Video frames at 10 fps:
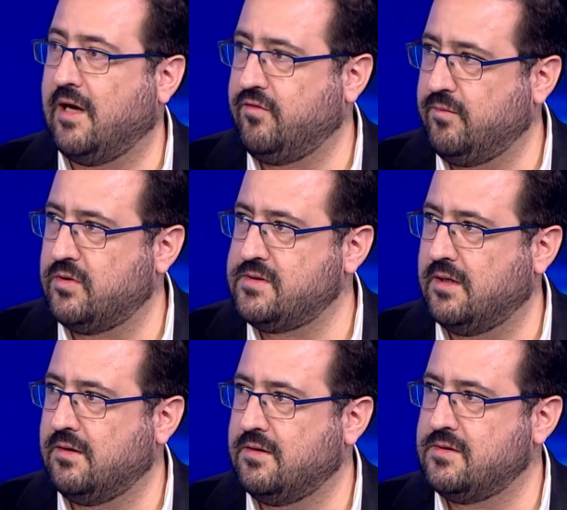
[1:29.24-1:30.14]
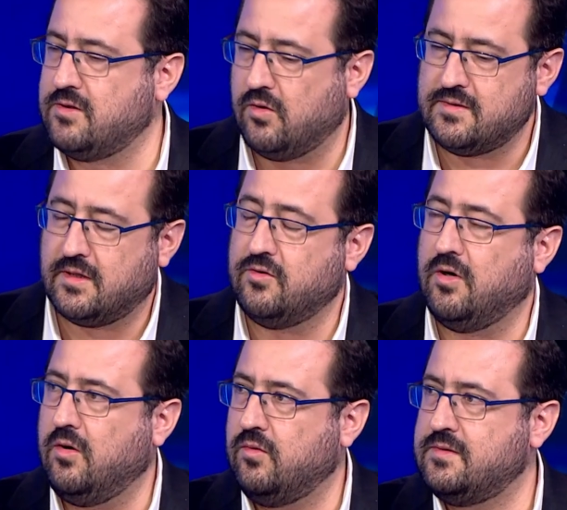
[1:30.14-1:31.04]
0.5%. So the
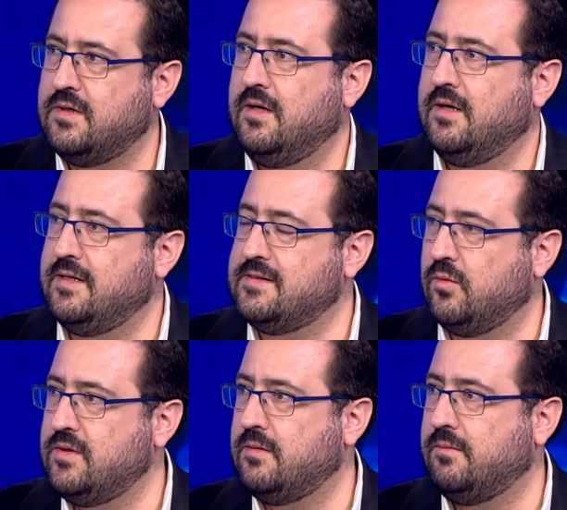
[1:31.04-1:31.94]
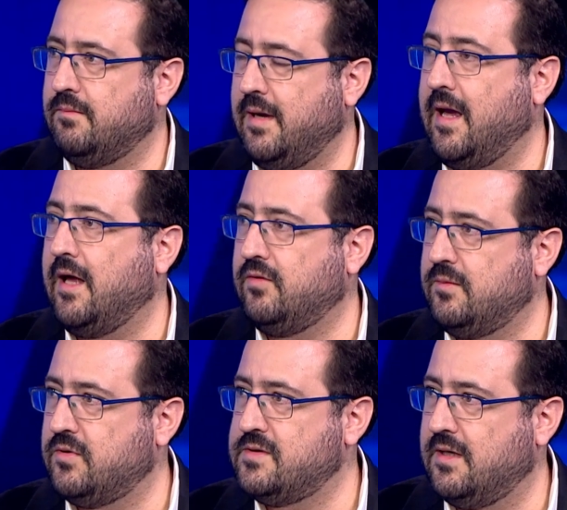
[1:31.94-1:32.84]
growth is by
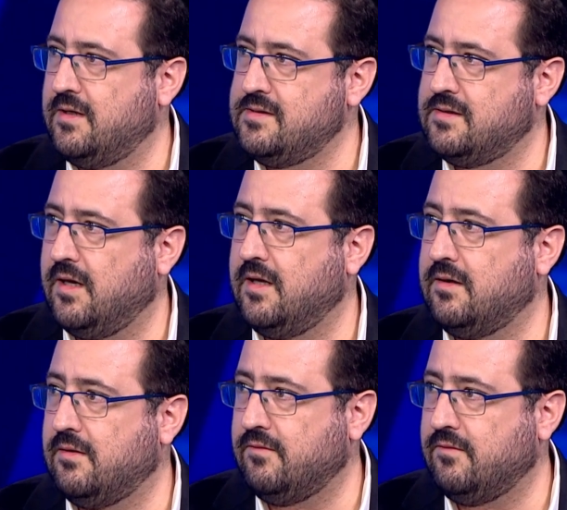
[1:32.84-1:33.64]
100%. And